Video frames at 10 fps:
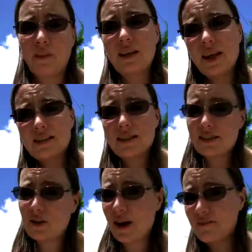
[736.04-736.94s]
Yes, I
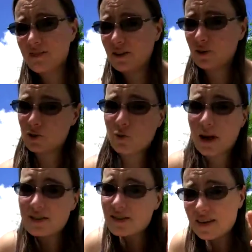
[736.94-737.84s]
still have,
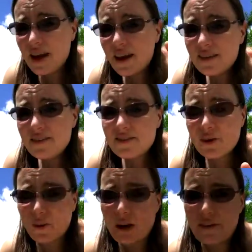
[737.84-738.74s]
sweat stains
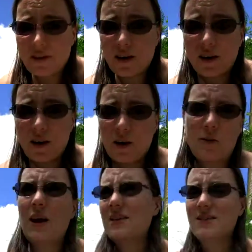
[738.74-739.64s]
or whatever,
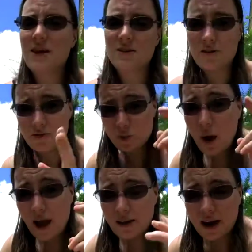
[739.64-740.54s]
or not stains, I have
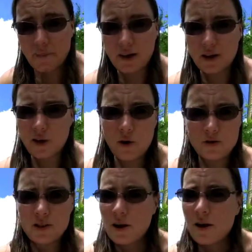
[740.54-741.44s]
sweat on my
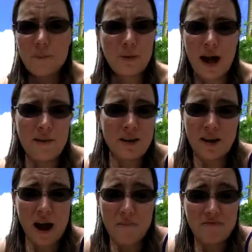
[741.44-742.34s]
clothes, but
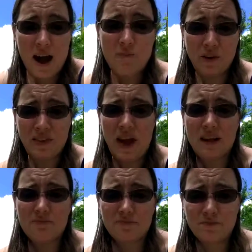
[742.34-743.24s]
I'm fine with that.
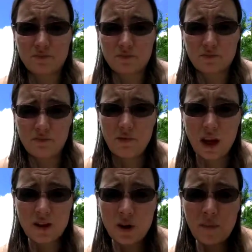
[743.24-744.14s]

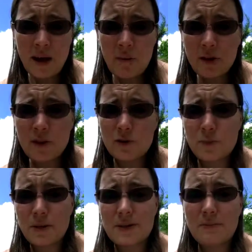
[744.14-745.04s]
I'm not one of those
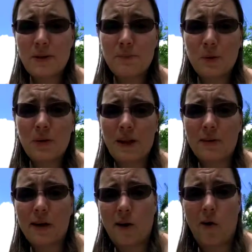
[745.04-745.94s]
prissy people that
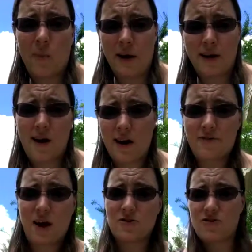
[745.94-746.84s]
are like, oh my god,
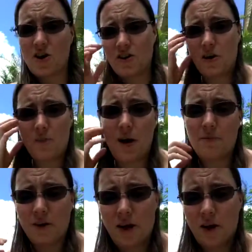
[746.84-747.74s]
I've got
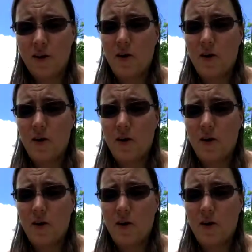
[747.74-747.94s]
got a